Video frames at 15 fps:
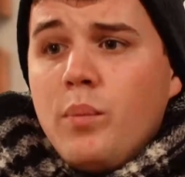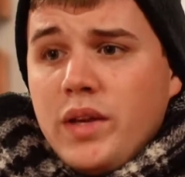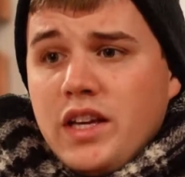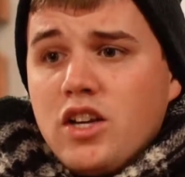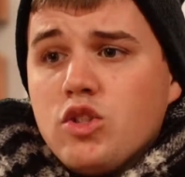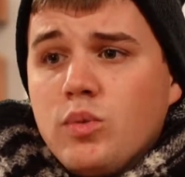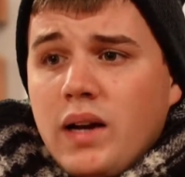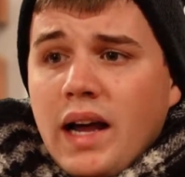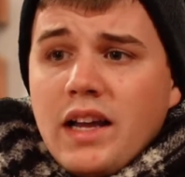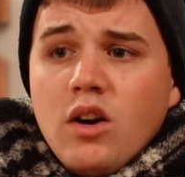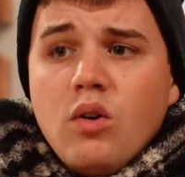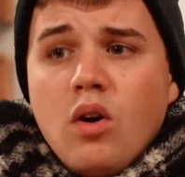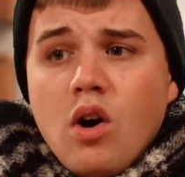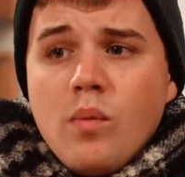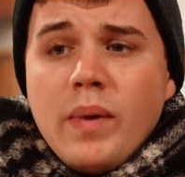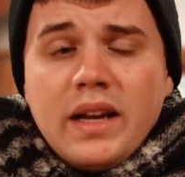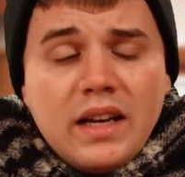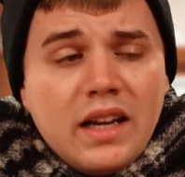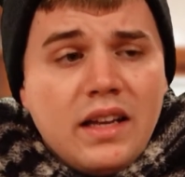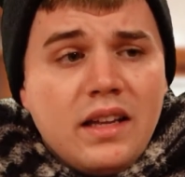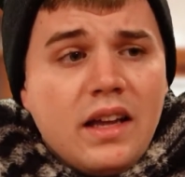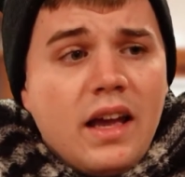Because when I go home at
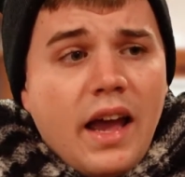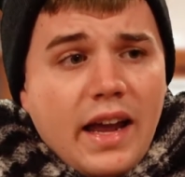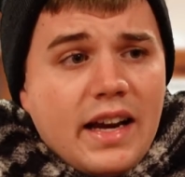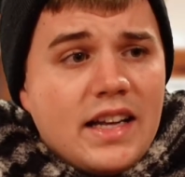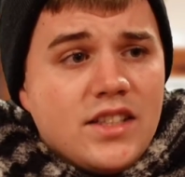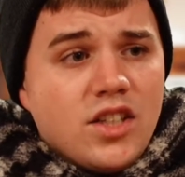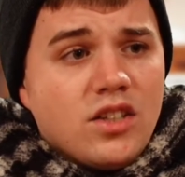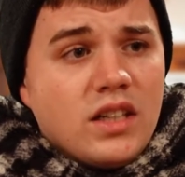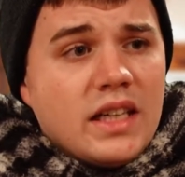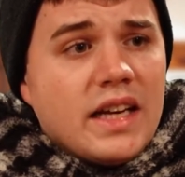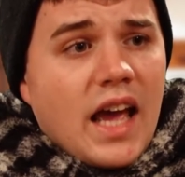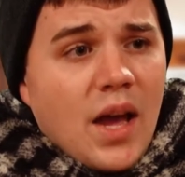night and I turn on